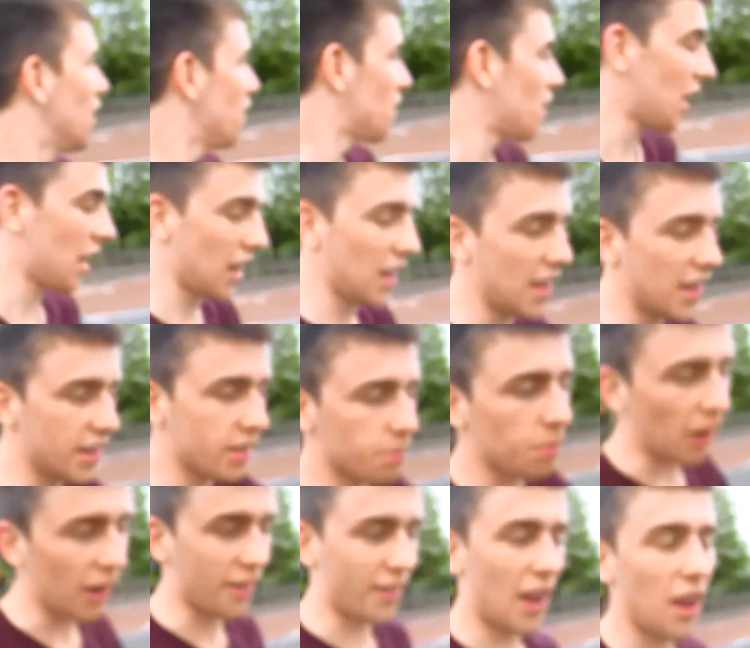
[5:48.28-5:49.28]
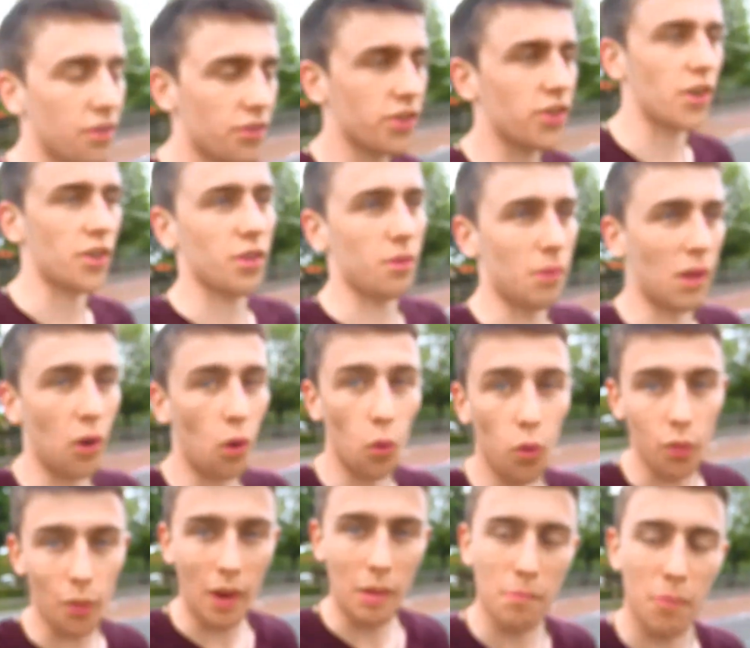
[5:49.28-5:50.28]
then Leeds back down to Nottingham, then all
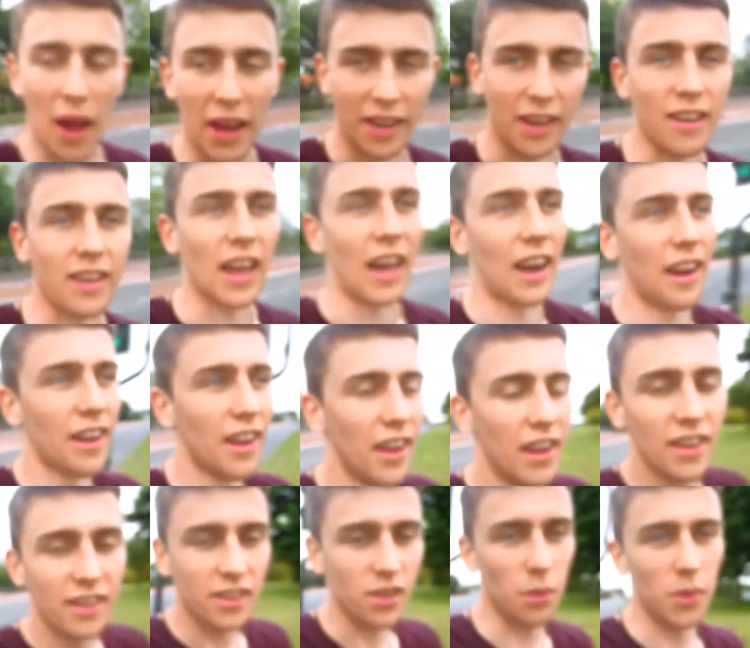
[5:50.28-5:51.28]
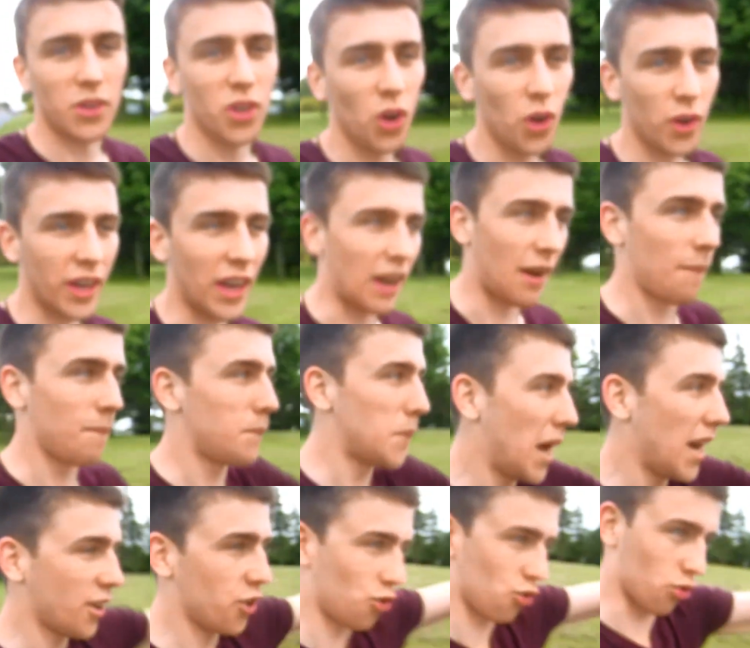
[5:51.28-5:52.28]
the way back again. So we're talking
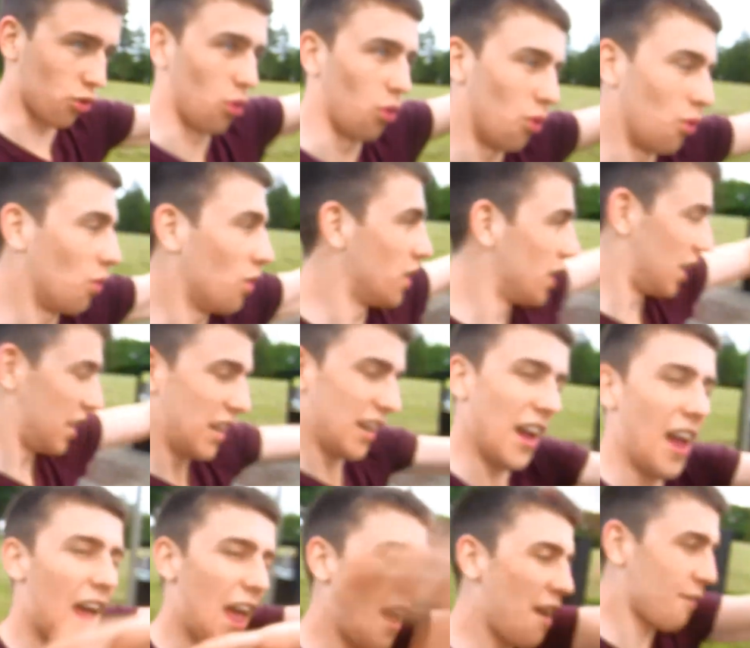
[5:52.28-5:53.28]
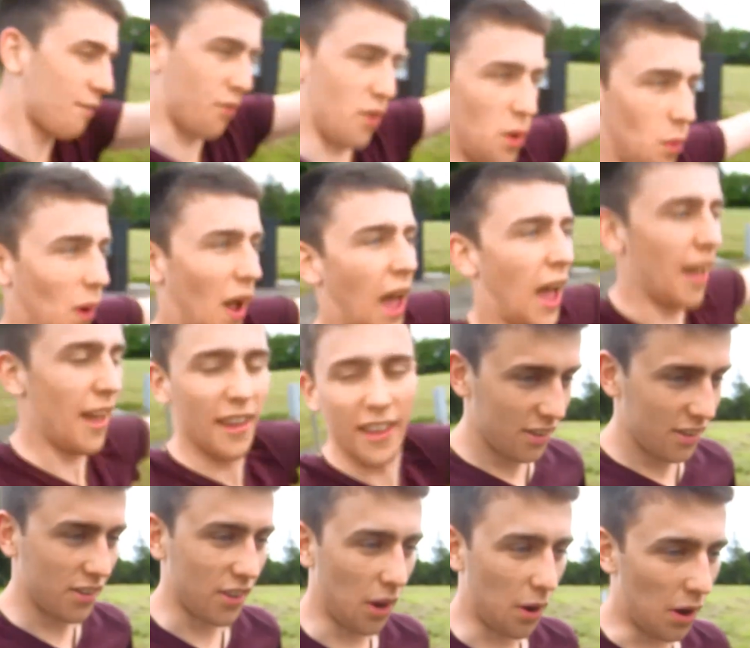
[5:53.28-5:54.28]
petrol everywhere.
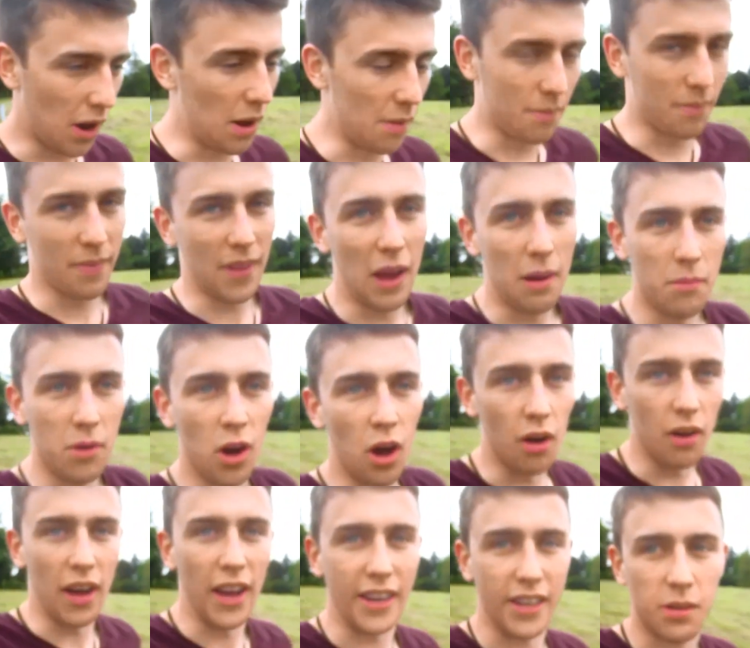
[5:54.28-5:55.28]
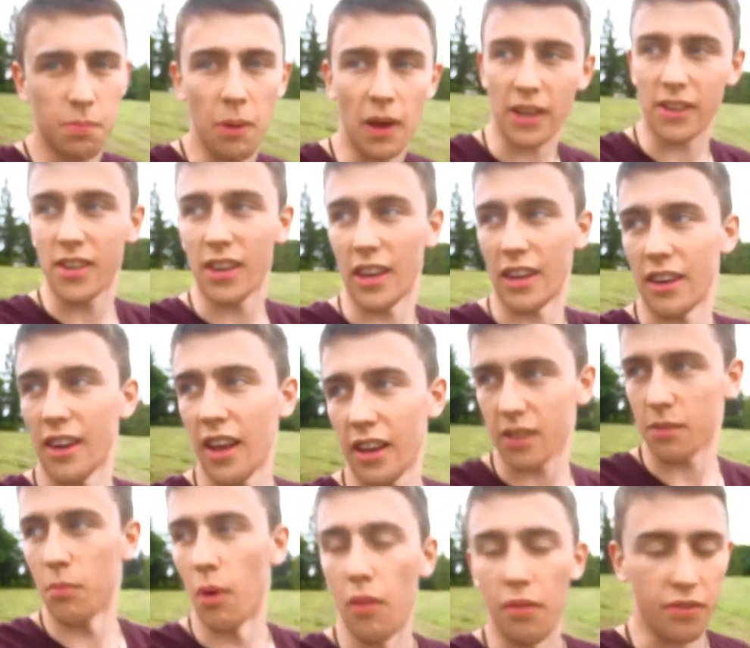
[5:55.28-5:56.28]
So I'm not expecting
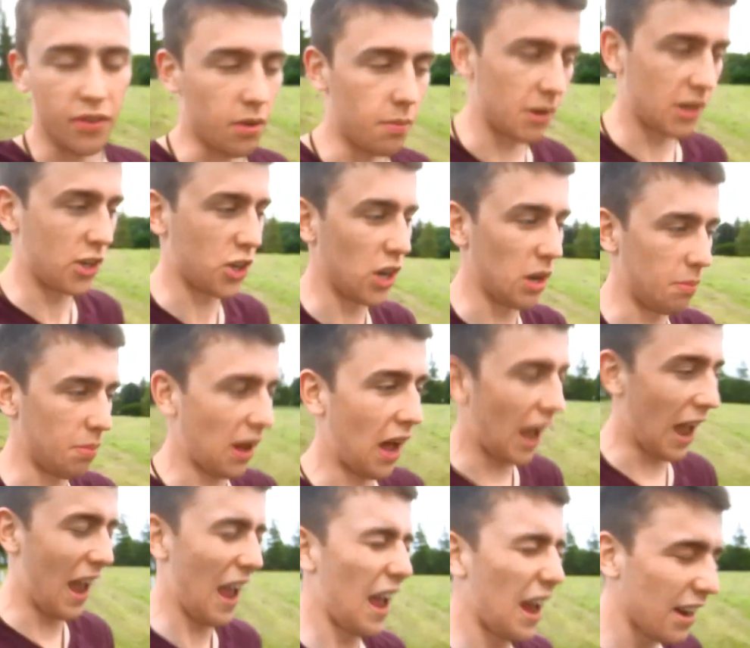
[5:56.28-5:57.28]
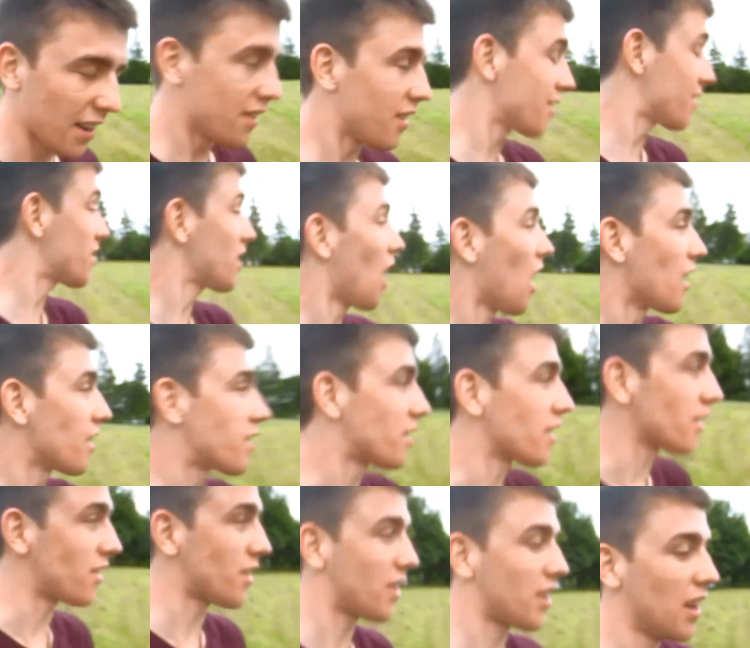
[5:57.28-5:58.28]
next month to be cheap in the
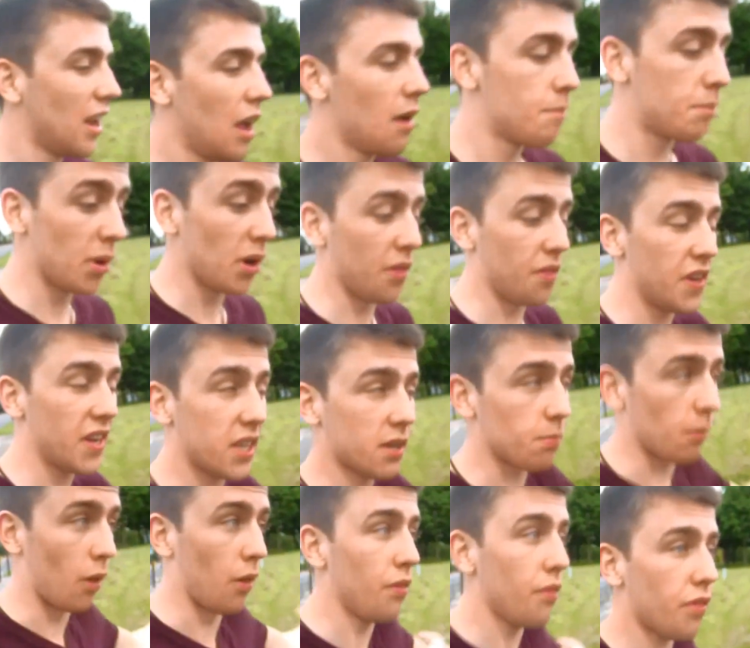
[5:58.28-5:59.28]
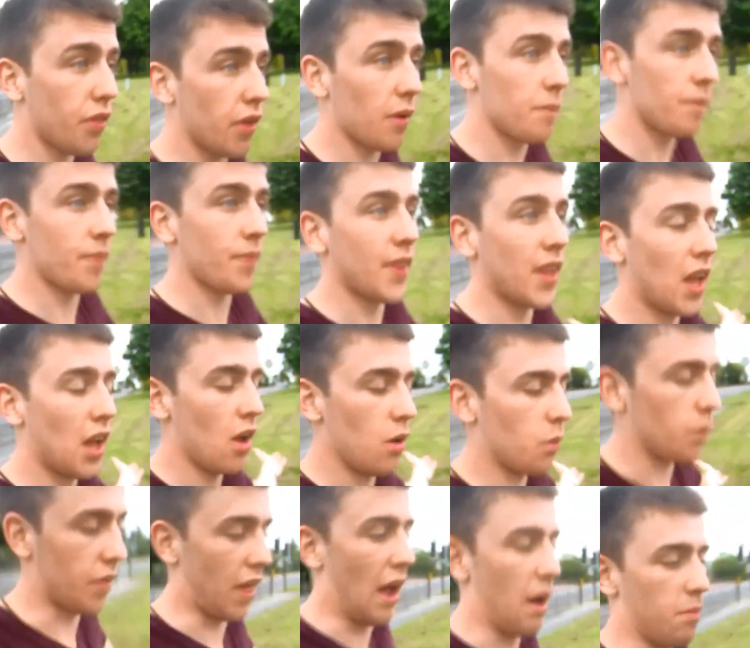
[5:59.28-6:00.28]
slightest. But this month,
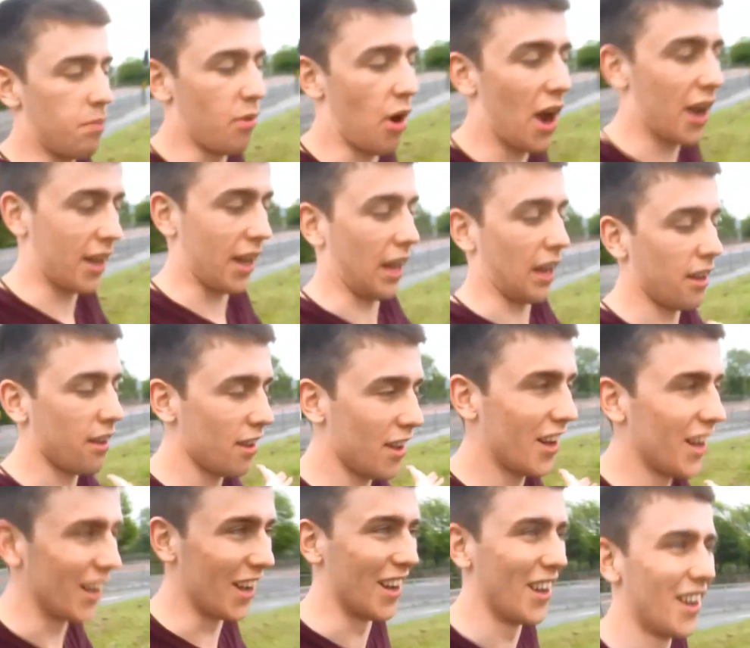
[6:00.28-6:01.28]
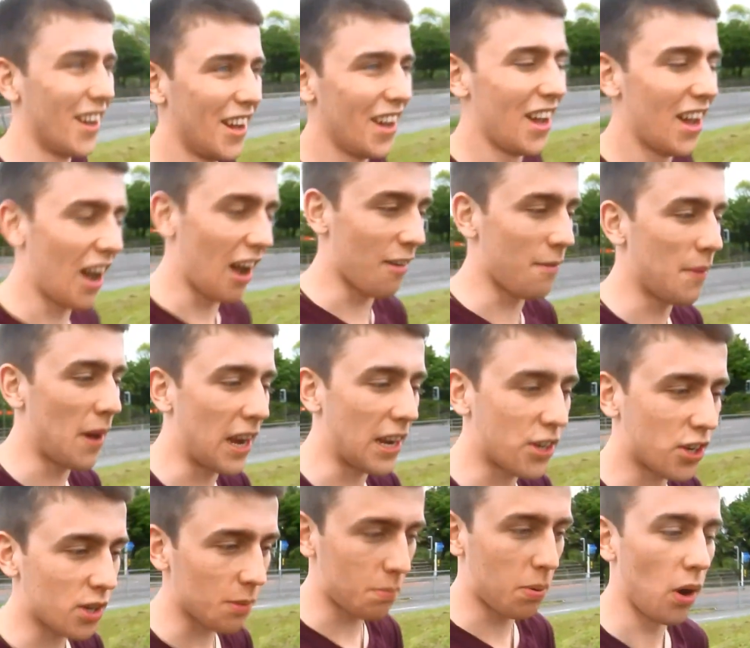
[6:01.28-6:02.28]
without bragging, I've
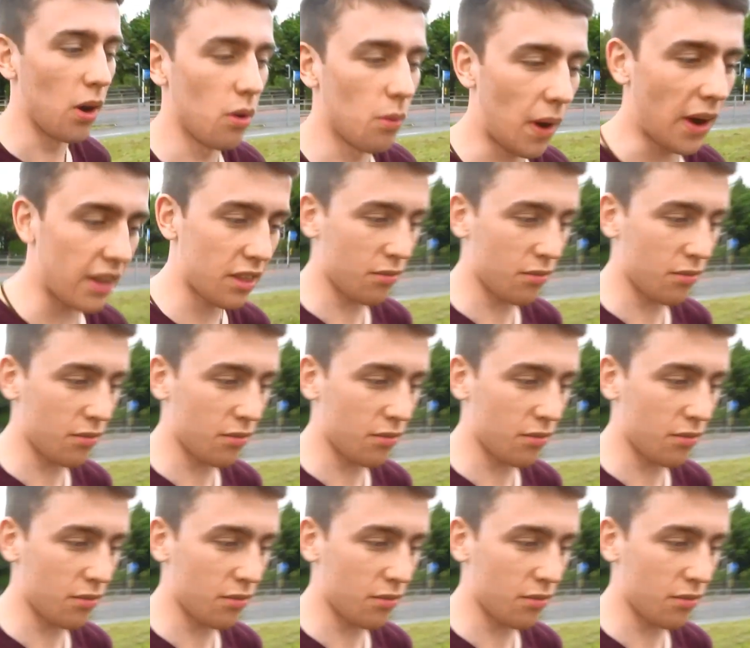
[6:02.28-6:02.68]
managed to put away